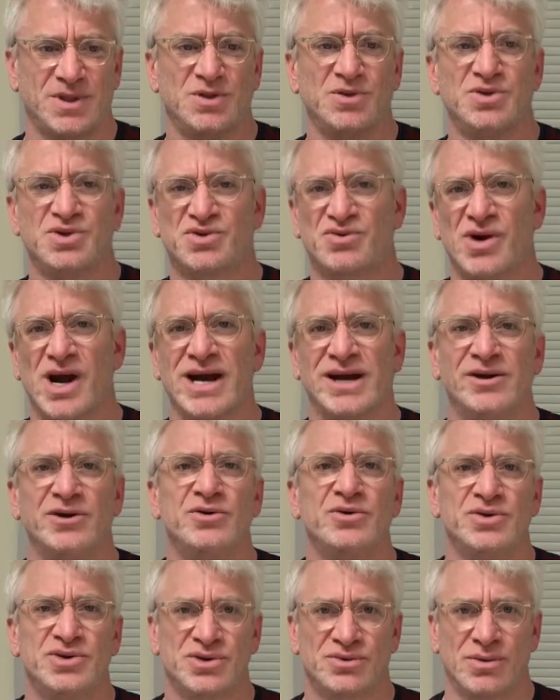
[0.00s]
Who's right,
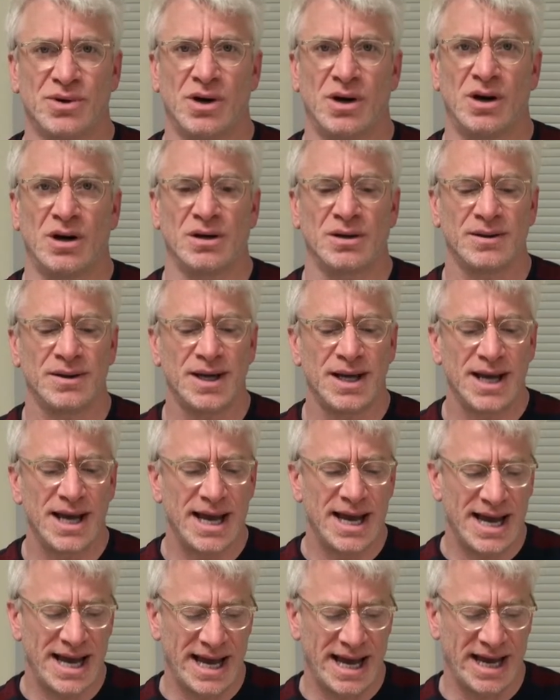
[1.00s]
who's wrong,
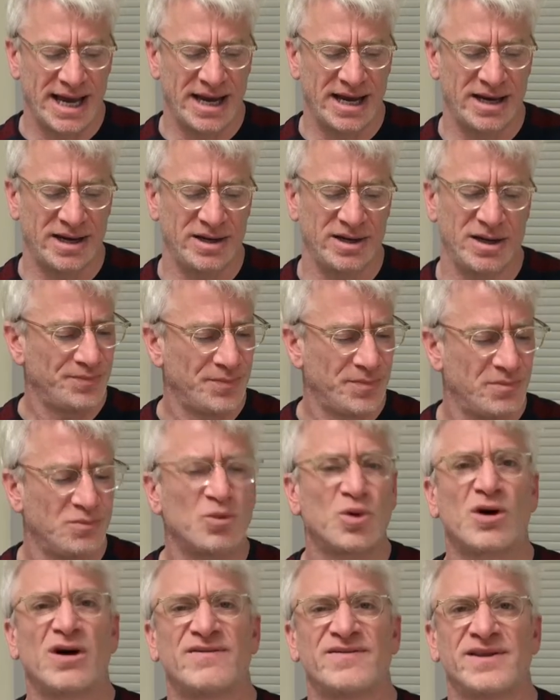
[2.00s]
and
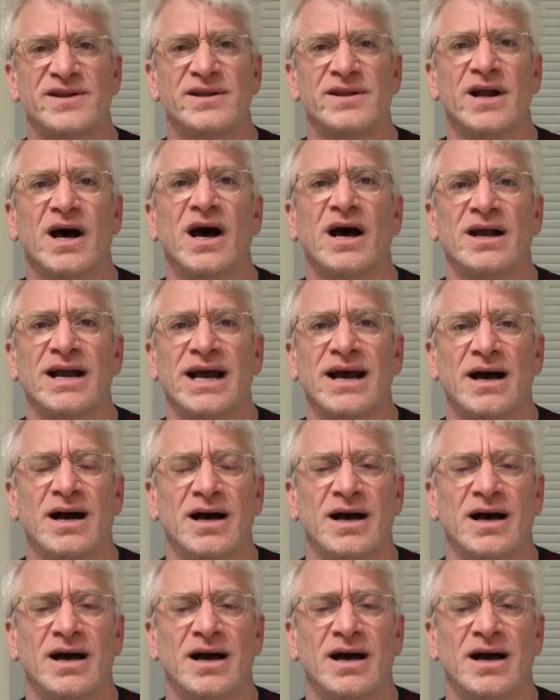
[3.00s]
more often than not,